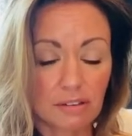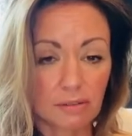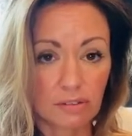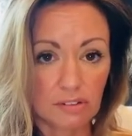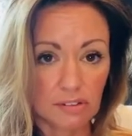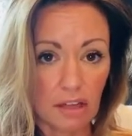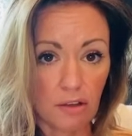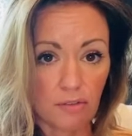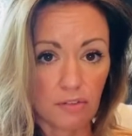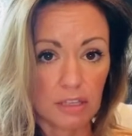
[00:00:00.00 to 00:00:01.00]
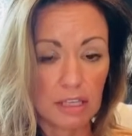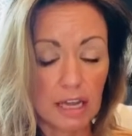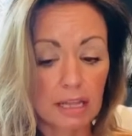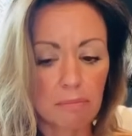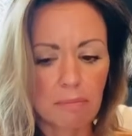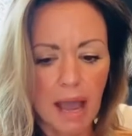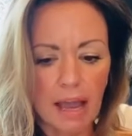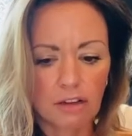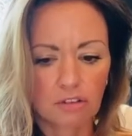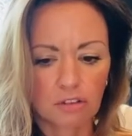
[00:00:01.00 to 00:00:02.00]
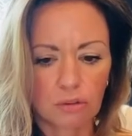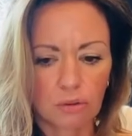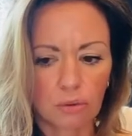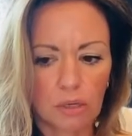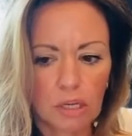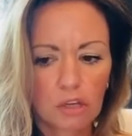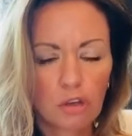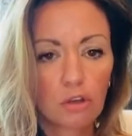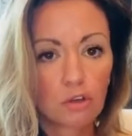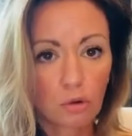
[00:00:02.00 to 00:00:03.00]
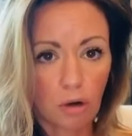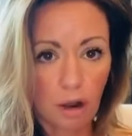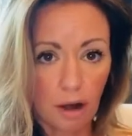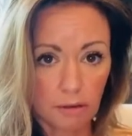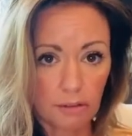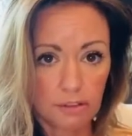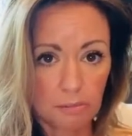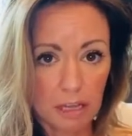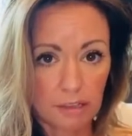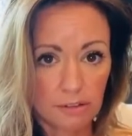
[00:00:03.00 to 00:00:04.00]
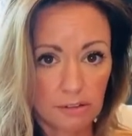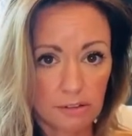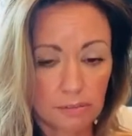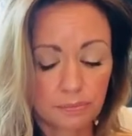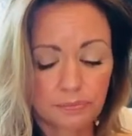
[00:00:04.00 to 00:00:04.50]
of self and getting back to your heart space.